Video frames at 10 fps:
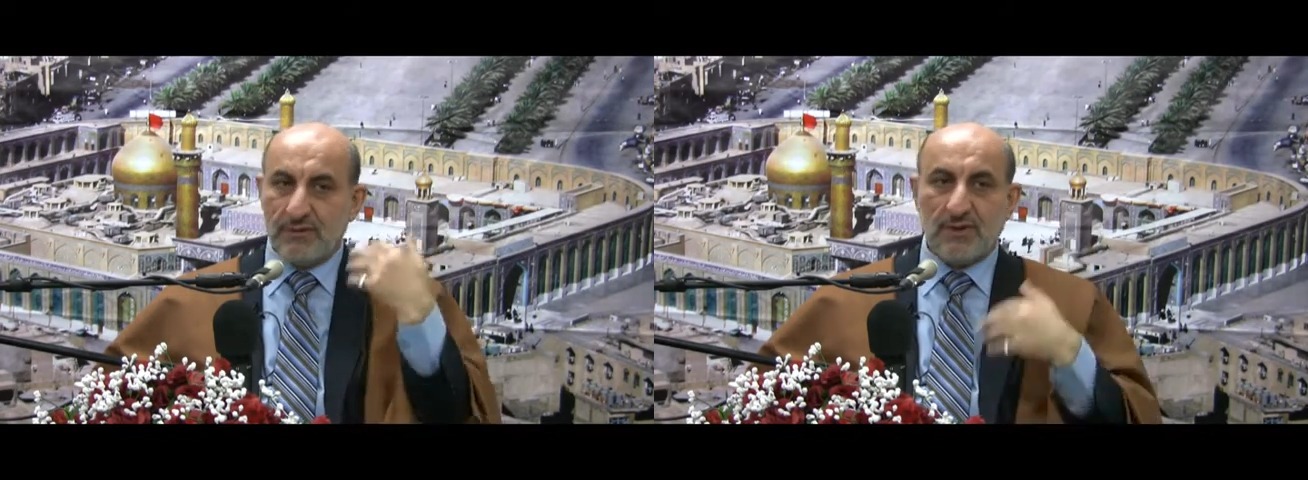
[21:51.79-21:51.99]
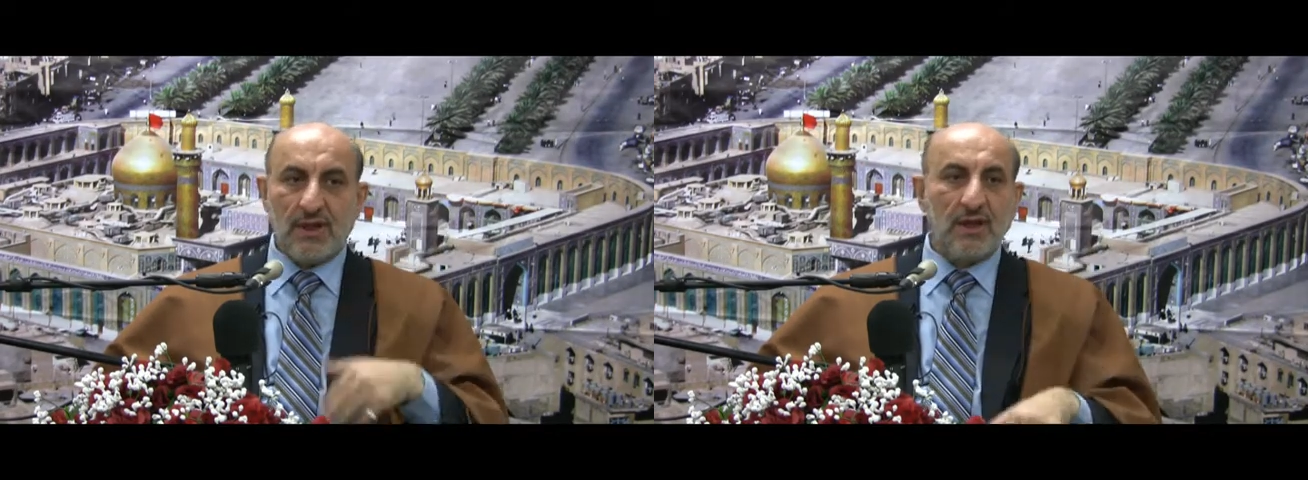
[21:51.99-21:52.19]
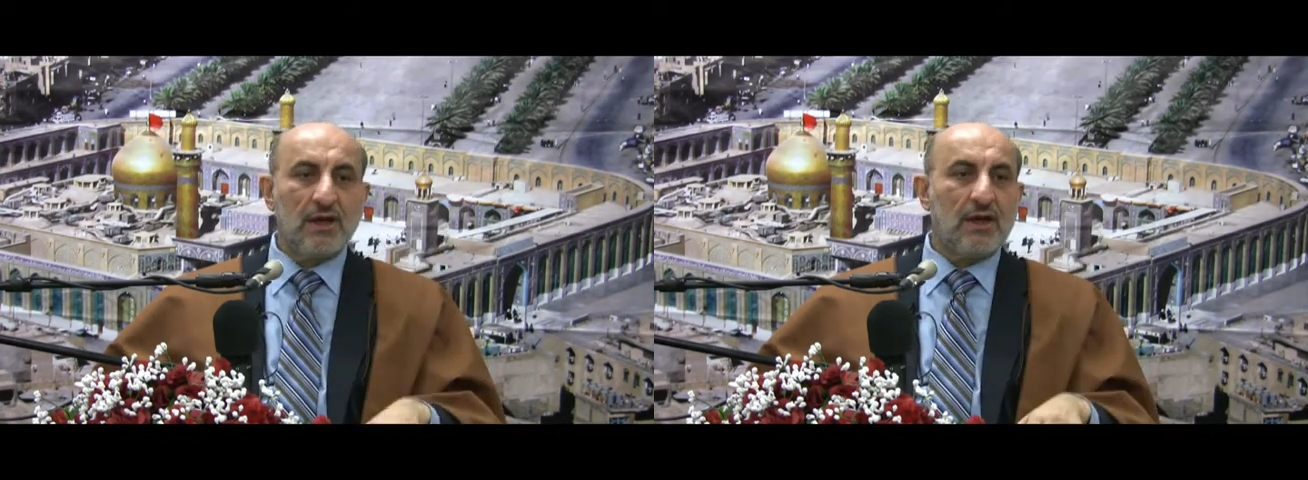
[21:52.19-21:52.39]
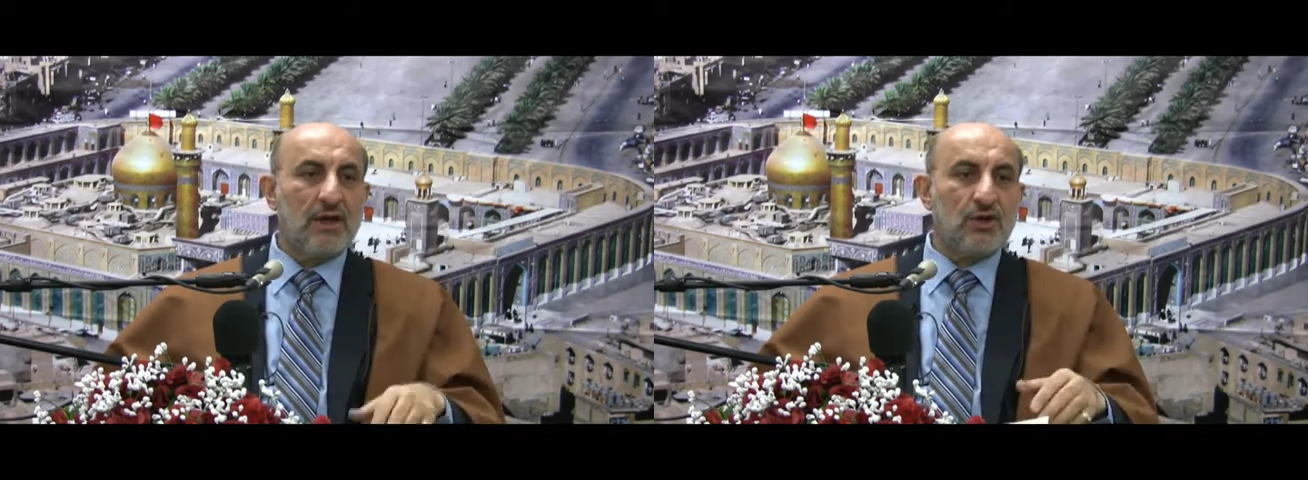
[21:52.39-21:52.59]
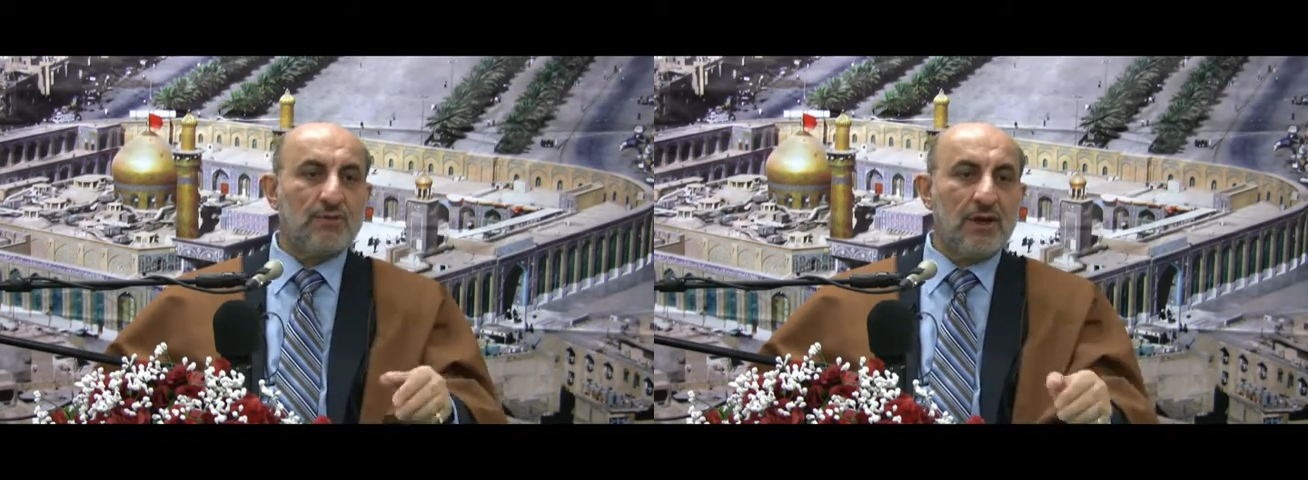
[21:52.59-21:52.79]
the
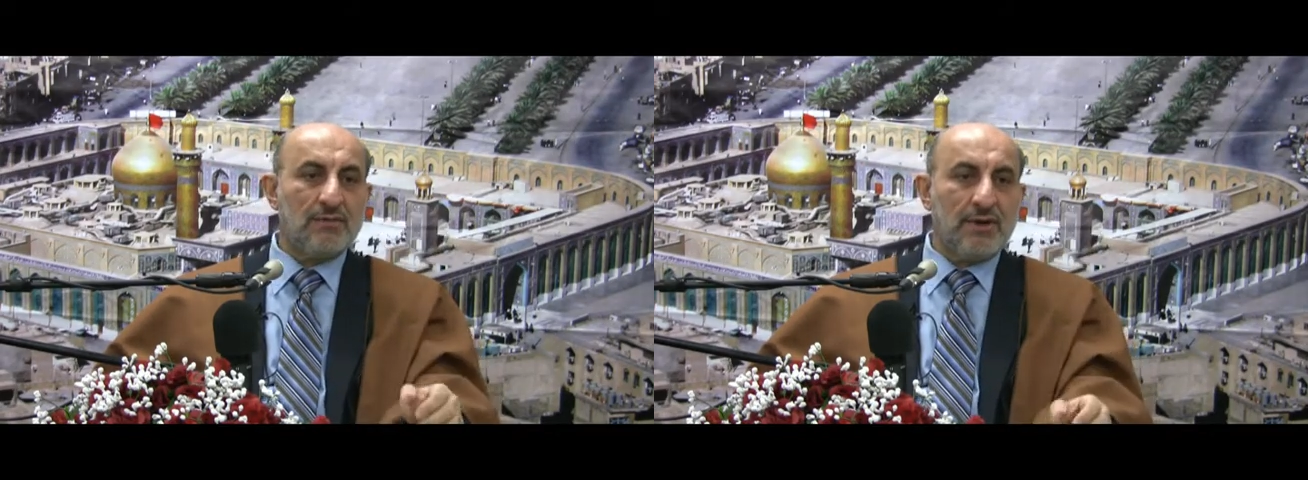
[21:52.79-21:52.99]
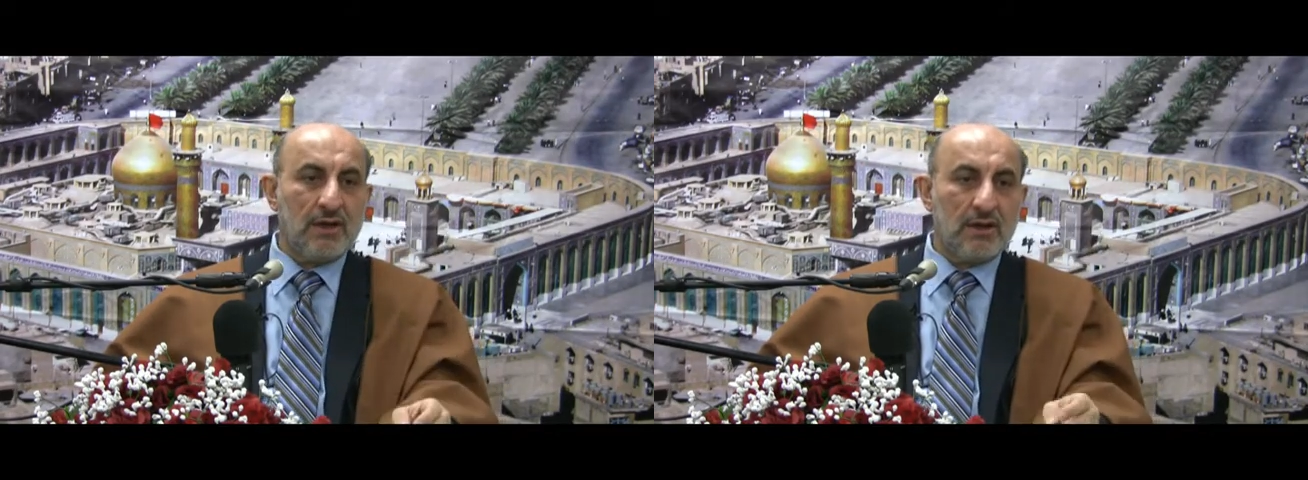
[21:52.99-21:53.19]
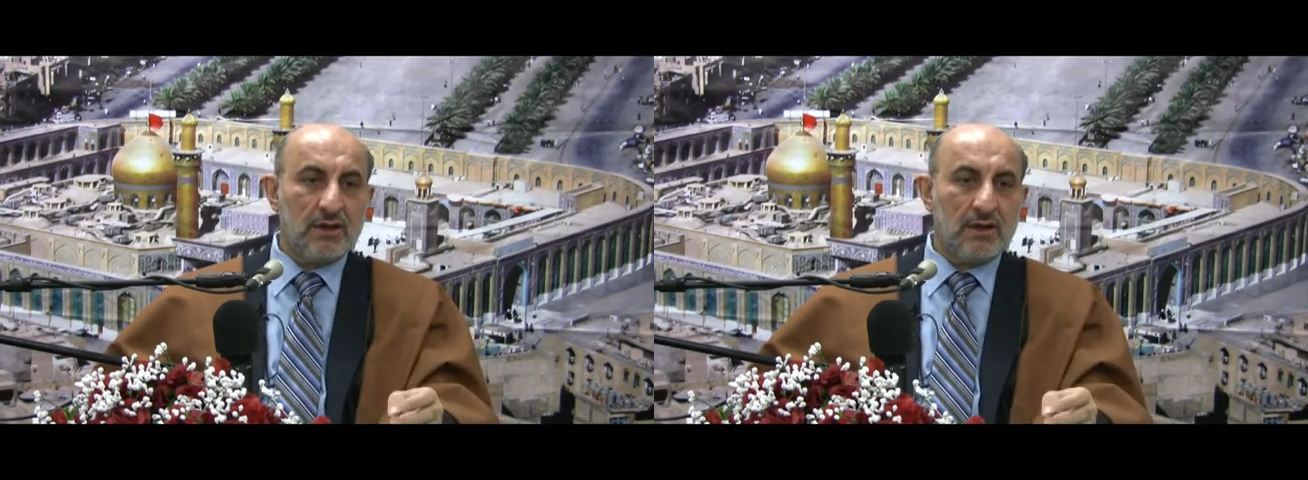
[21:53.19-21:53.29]
human being